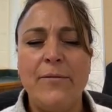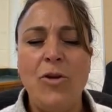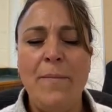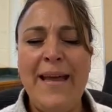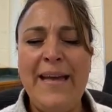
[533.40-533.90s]

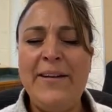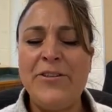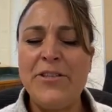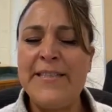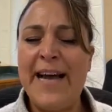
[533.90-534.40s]
You may
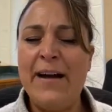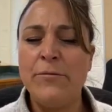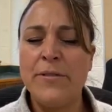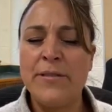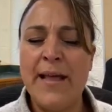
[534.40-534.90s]
hear
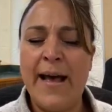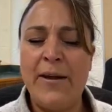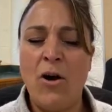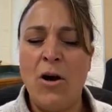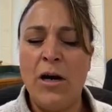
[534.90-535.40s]
sounds
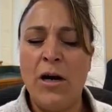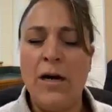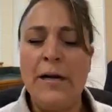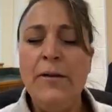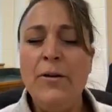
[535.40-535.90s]
that
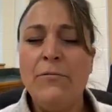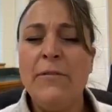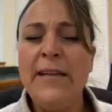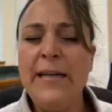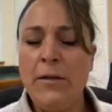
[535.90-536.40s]
are
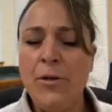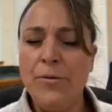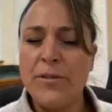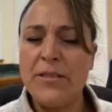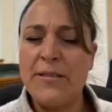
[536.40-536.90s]
really
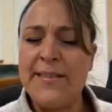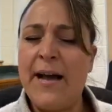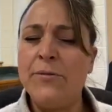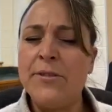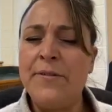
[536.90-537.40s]
close,
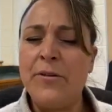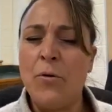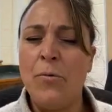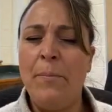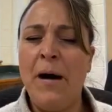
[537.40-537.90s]
sounds of
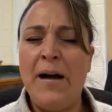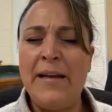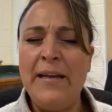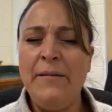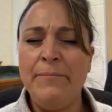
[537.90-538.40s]
your own
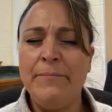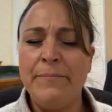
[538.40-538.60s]
body,